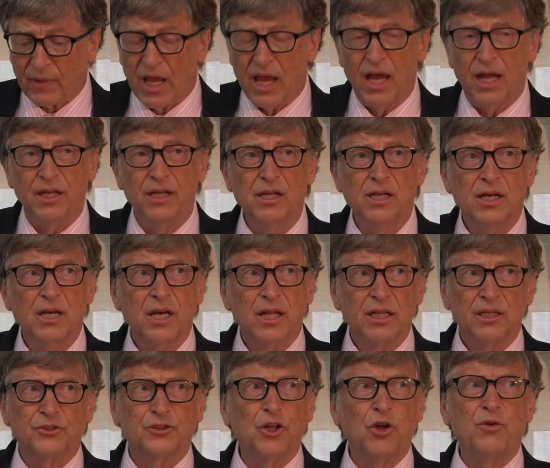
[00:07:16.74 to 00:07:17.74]
And
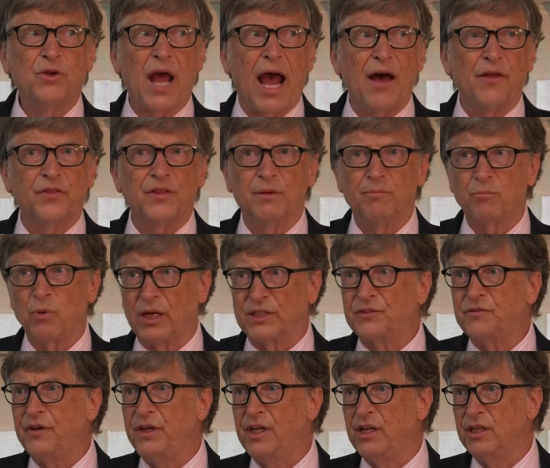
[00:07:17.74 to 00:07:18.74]
there's no doubt that
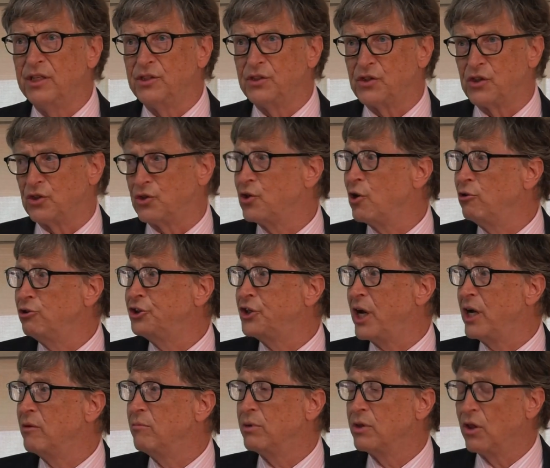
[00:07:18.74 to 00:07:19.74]
breastfeeding is
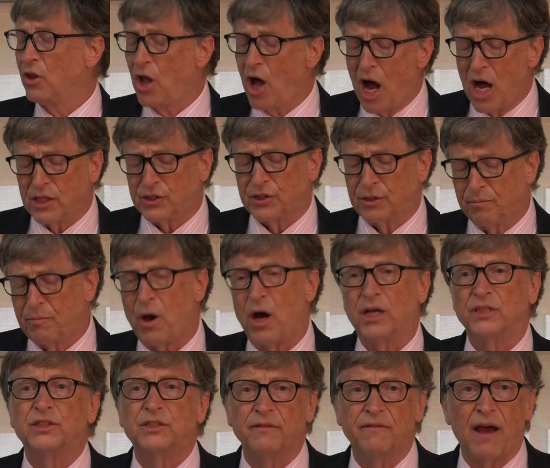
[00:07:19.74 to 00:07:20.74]
associated with lots of
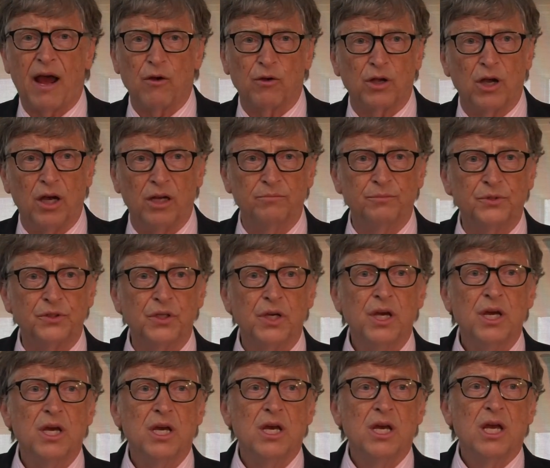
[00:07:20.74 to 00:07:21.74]
positive outcomes,
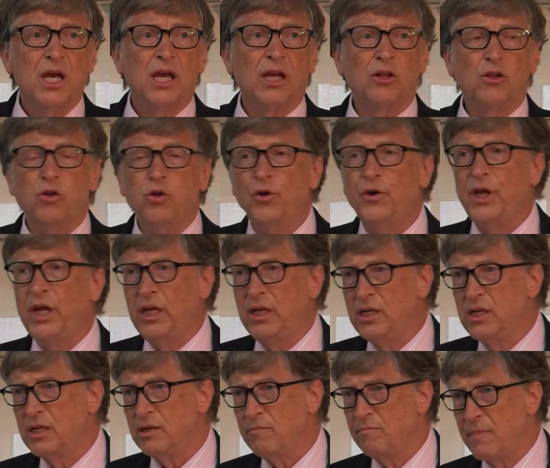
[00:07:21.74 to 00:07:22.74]

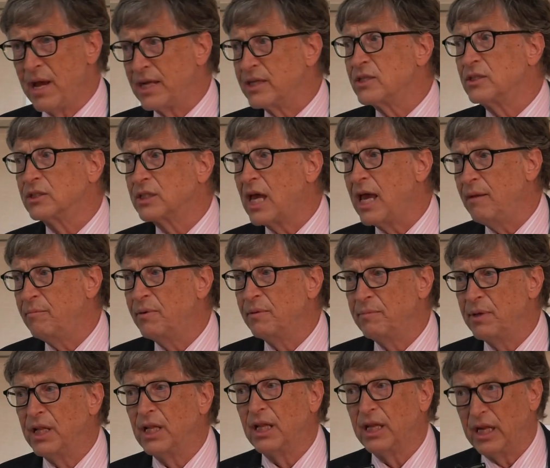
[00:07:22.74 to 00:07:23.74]
including mental
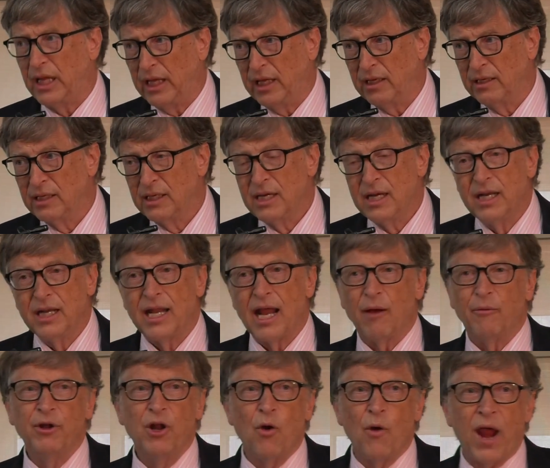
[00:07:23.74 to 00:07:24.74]
capability.
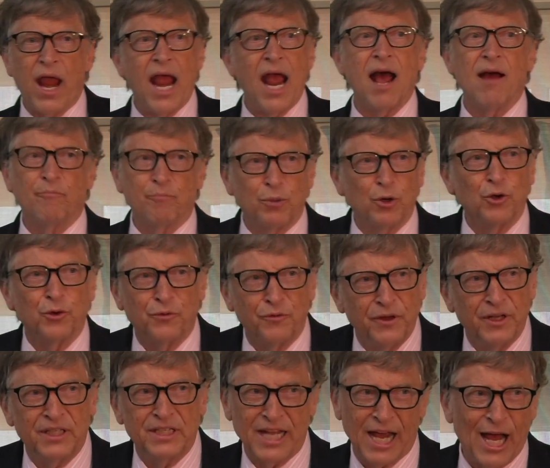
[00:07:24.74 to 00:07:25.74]
Now, we don't have
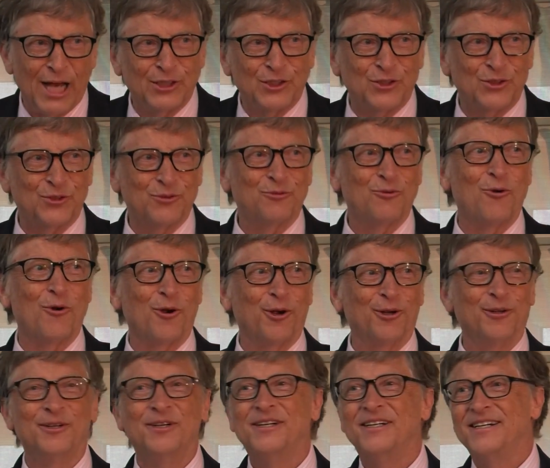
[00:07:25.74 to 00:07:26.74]
perfect tests
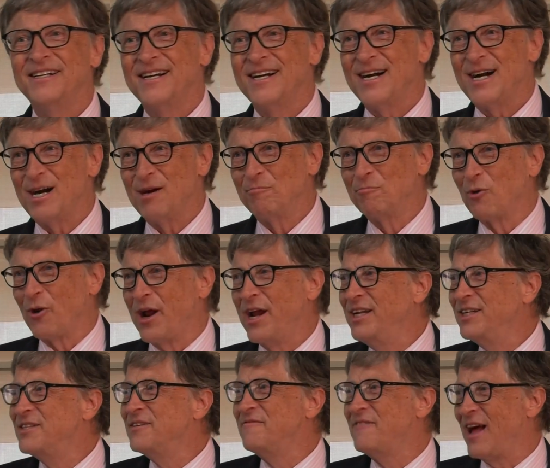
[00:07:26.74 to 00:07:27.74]
for
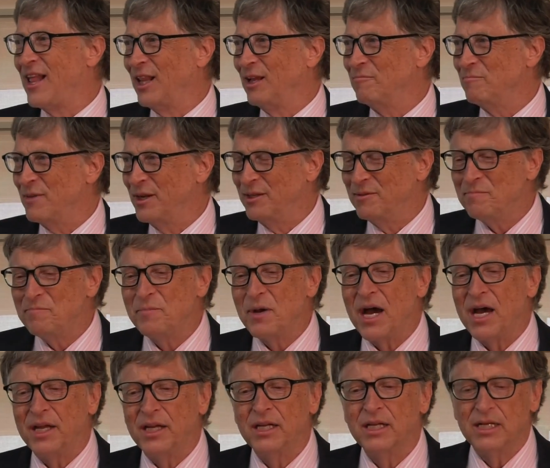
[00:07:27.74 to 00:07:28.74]
brain development,
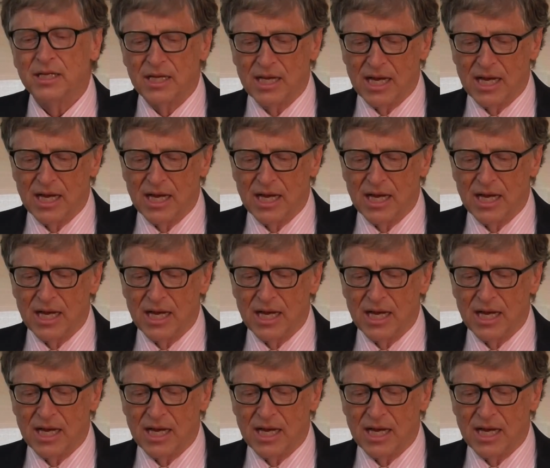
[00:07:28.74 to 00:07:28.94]
but